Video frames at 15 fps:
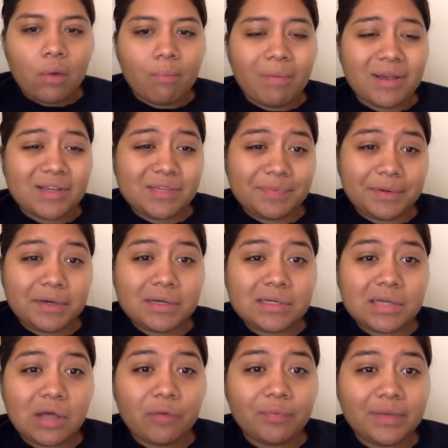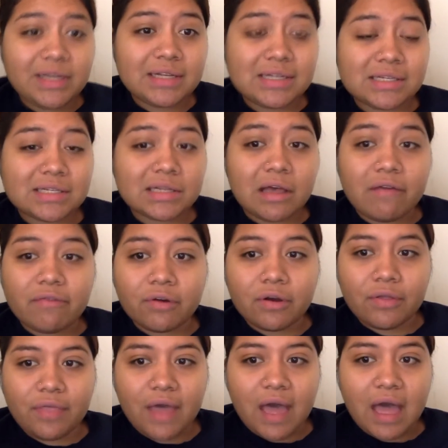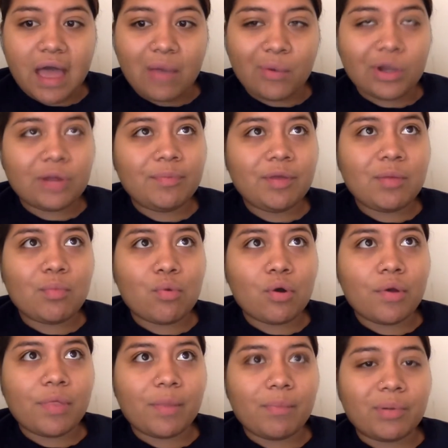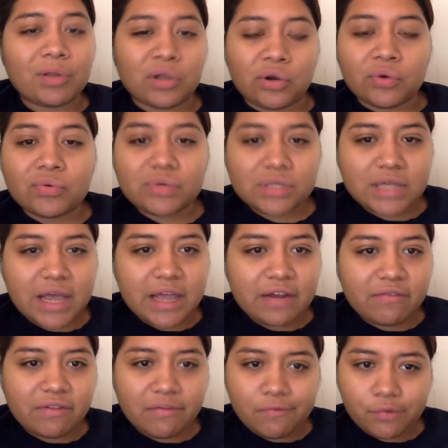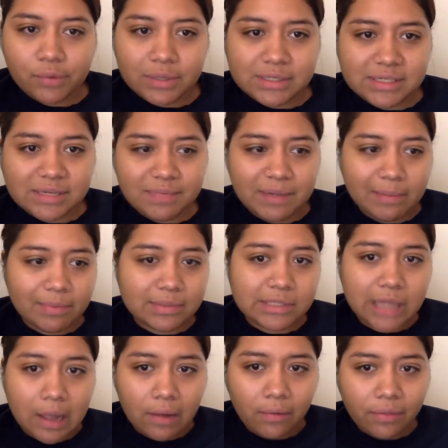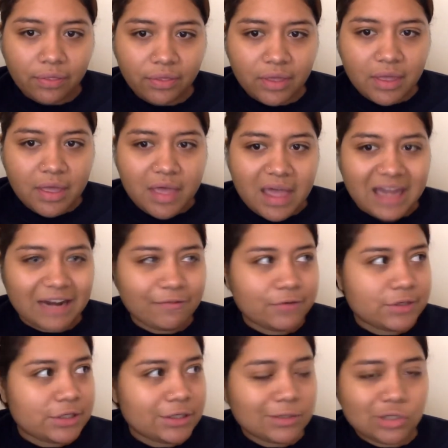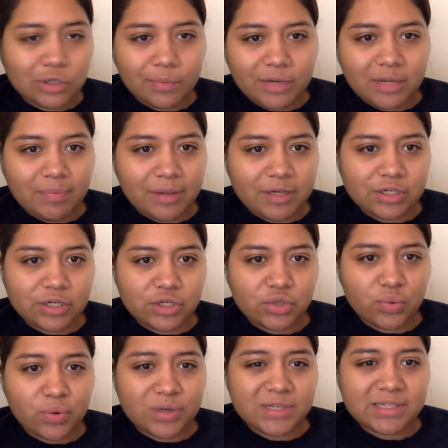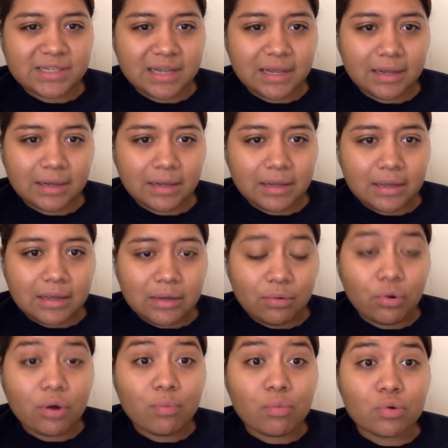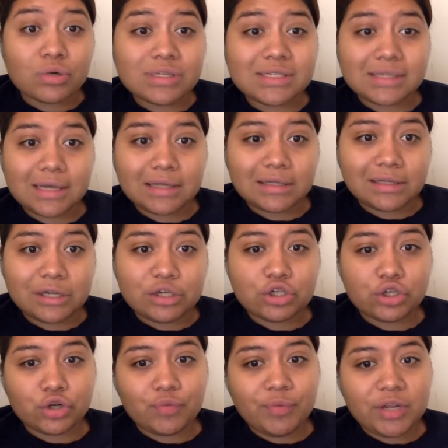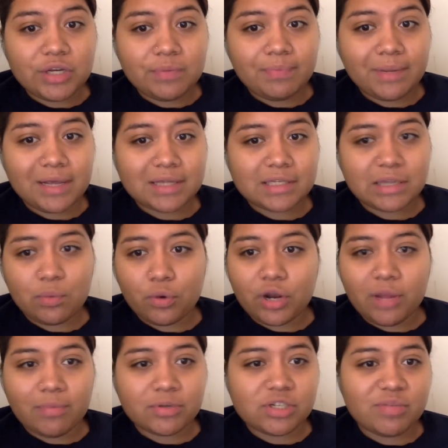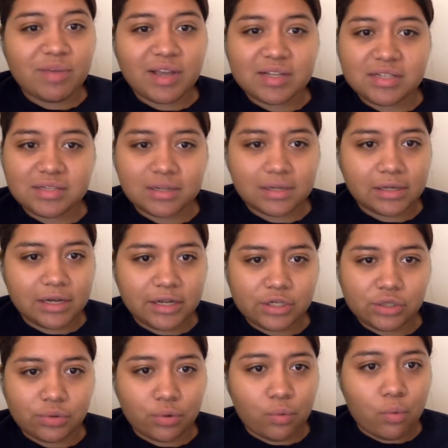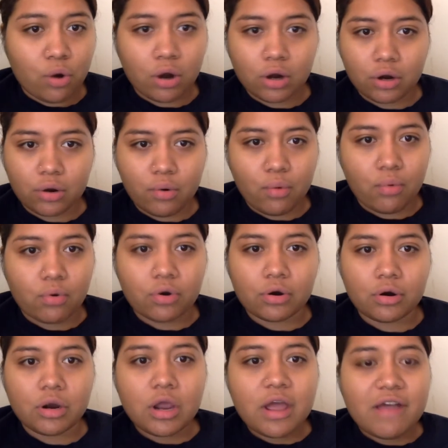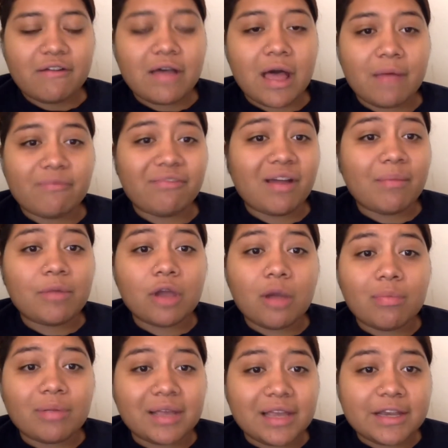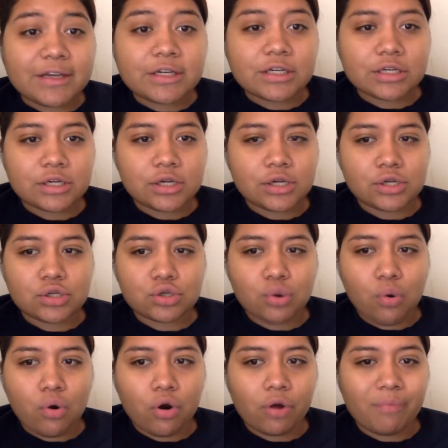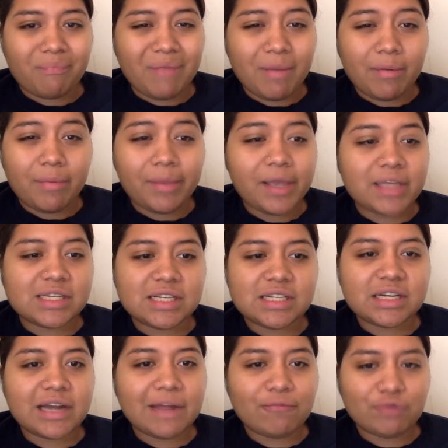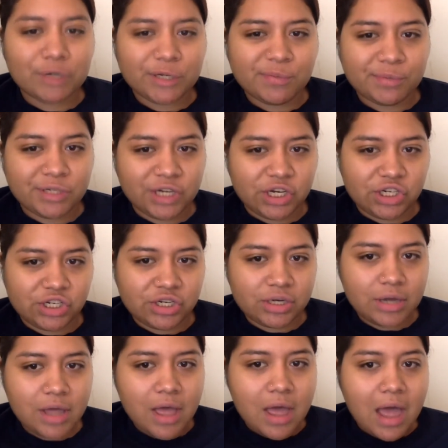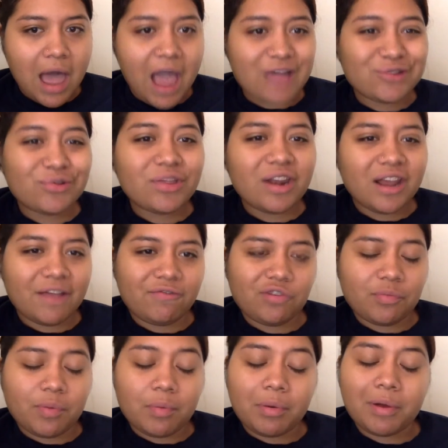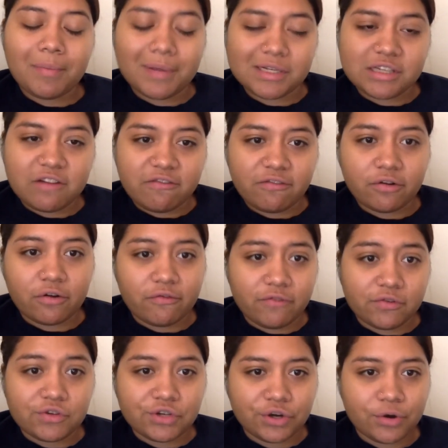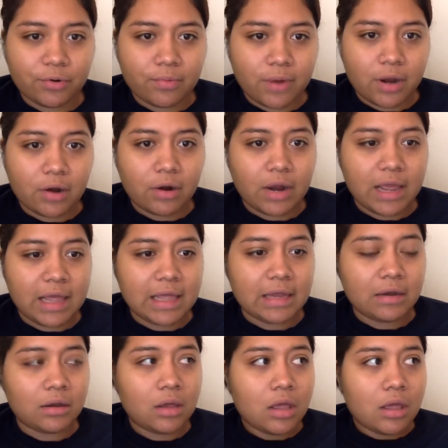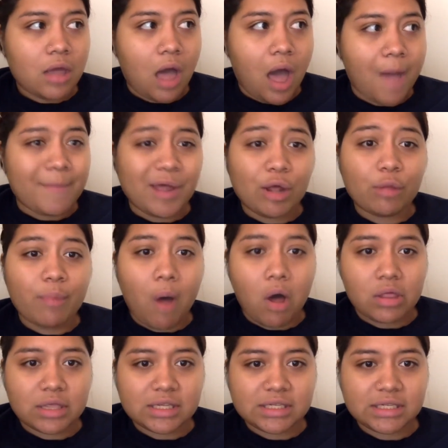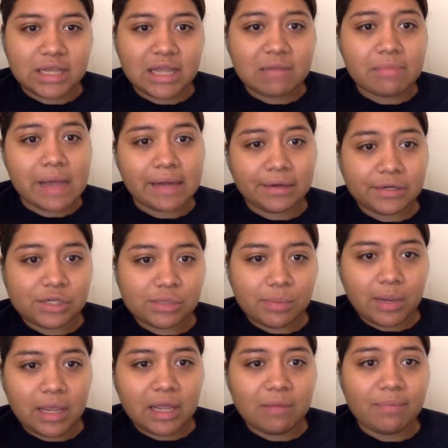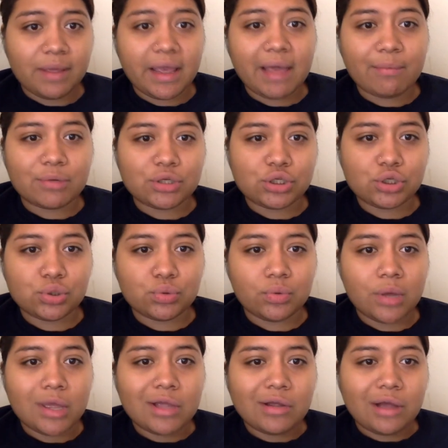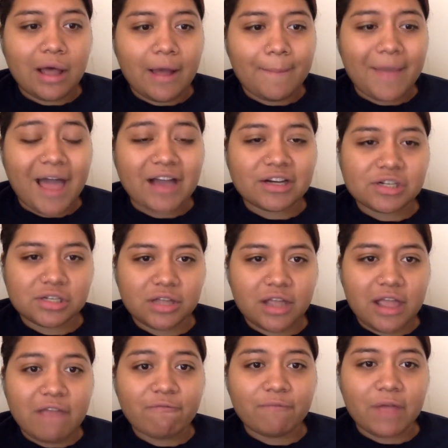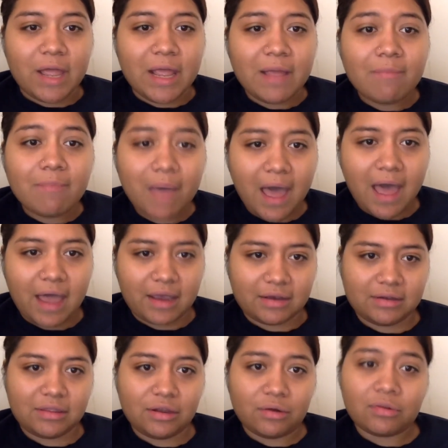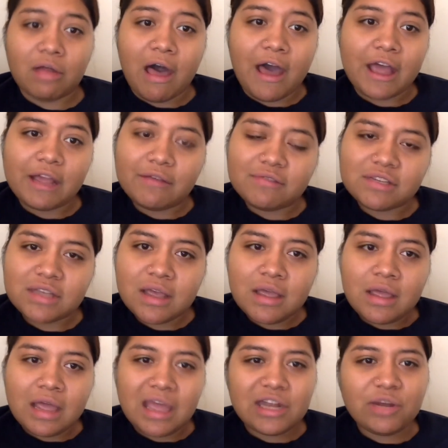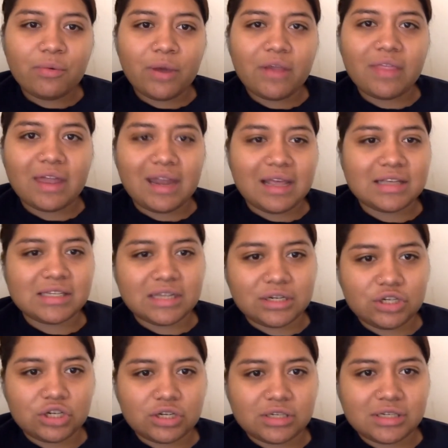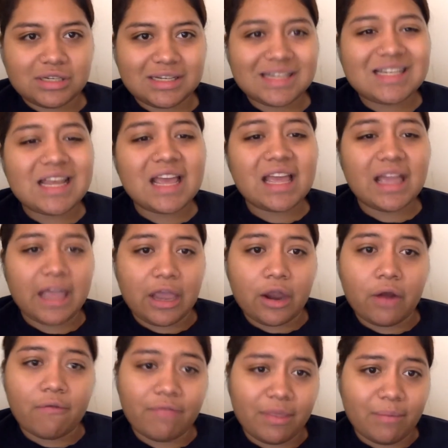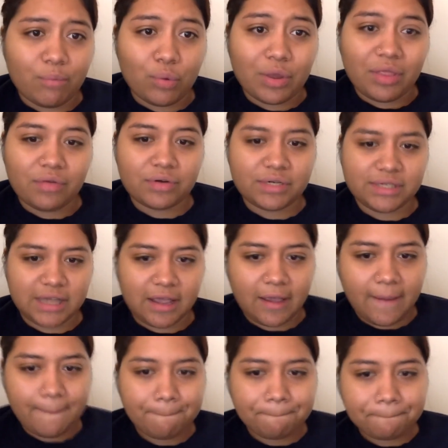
My experience helped me discover that I want to be more on the political side of influencing people's health. And after seeing so many patients who are sick were more sick than they should be because they weren't able to make it to the clinic due to work or um, family obligations or maybe because they didn't have transportation. I know that I have to prepare myself for a future career in um, health policy and management and being able to um, actually Im- impact their lives in a way that isn't just taking care of them while they're sick.